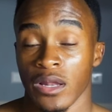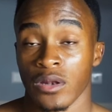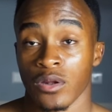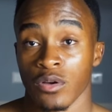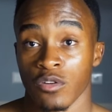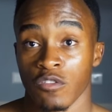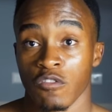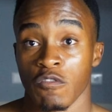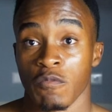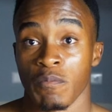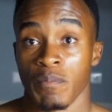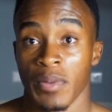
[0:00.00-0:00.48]

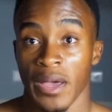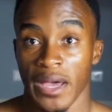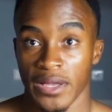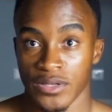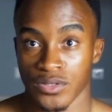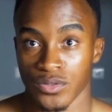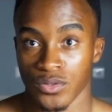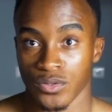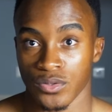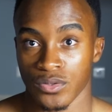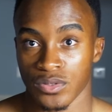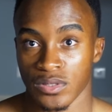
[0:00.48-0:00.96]
lot of
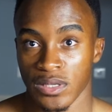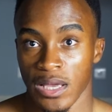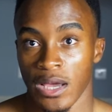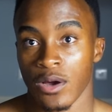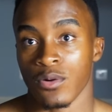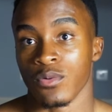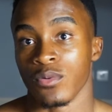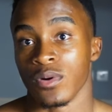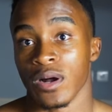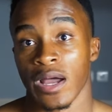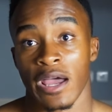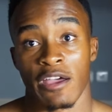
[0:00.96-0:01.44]
battles I
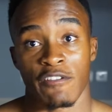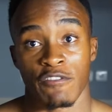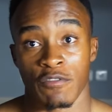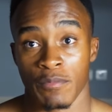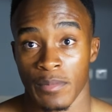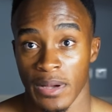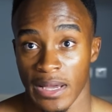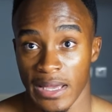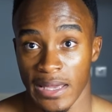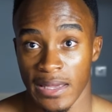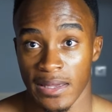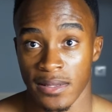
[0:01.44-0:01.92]
will have in
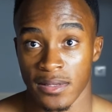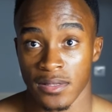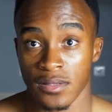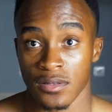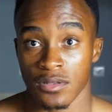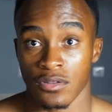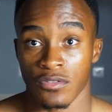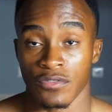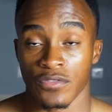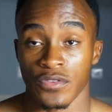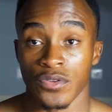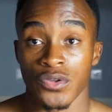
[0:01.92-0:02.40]
my head in
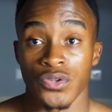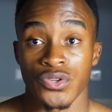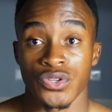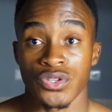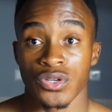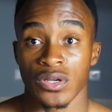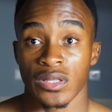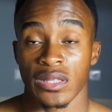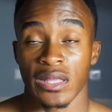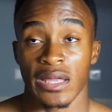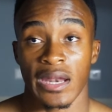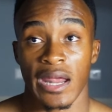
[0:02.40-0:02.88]
the
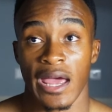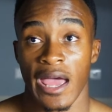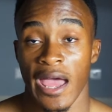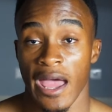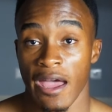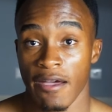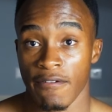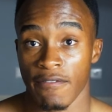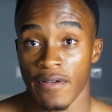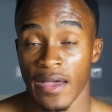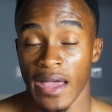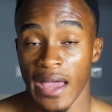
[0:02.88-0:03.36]
future that I
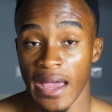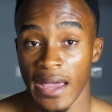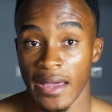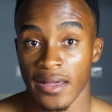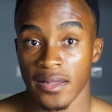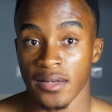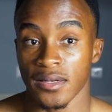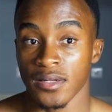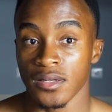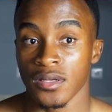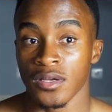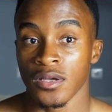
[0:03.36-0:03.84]
have
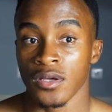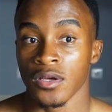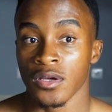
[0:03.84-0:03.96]
had,